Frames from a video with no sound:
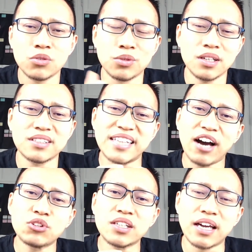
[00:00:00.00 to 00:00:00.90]
You're not
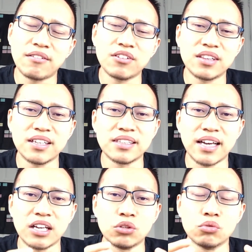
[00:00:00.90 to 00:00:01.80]
doubting everything
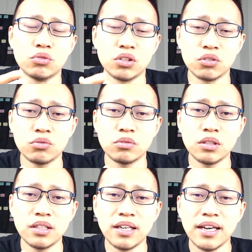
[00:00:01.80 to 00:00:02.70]
that you do,
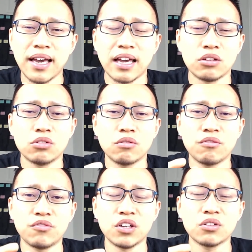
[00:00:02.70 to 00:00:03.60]
and you
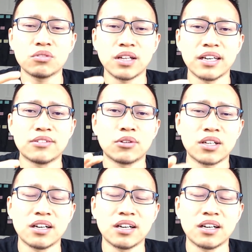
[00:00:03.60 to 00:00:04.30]
don't feel like you're